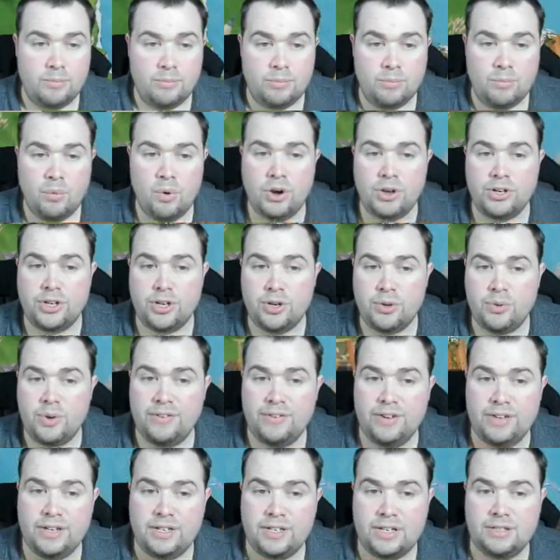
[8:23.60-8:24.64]
What I do,
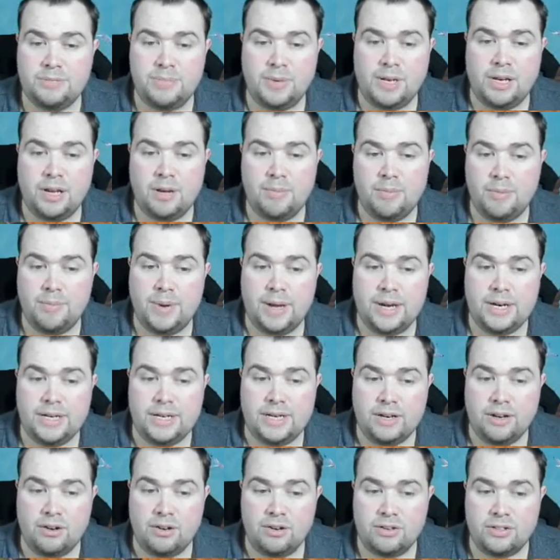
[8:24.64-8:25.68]
if it does become a pain in
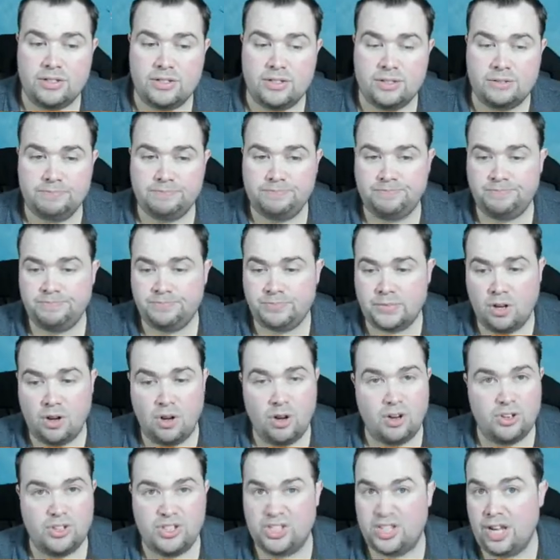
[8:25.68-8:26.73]
the arse, I
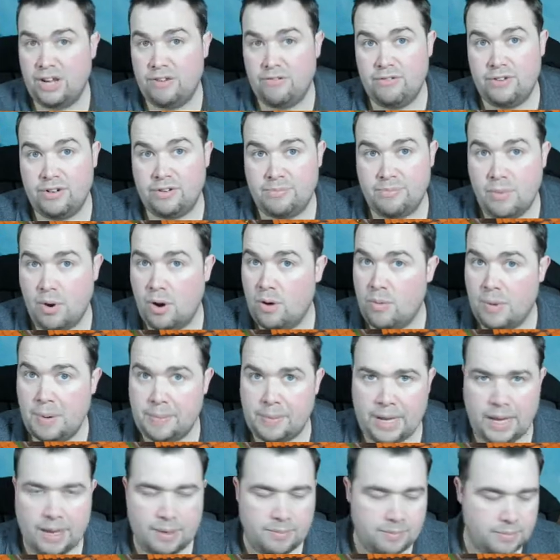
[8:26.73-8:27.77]
just get rid of my
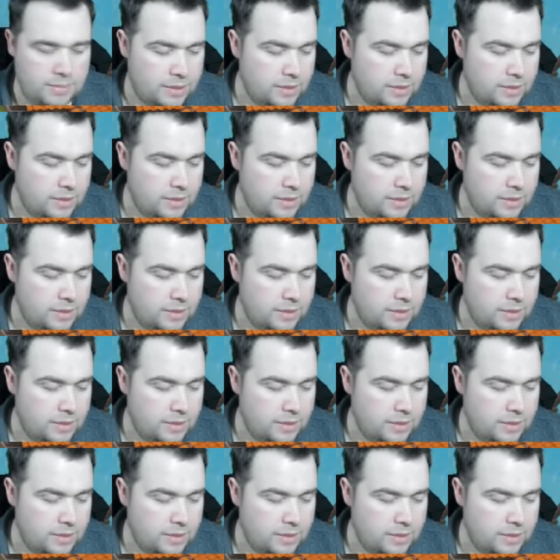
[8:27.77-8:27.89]
webcam,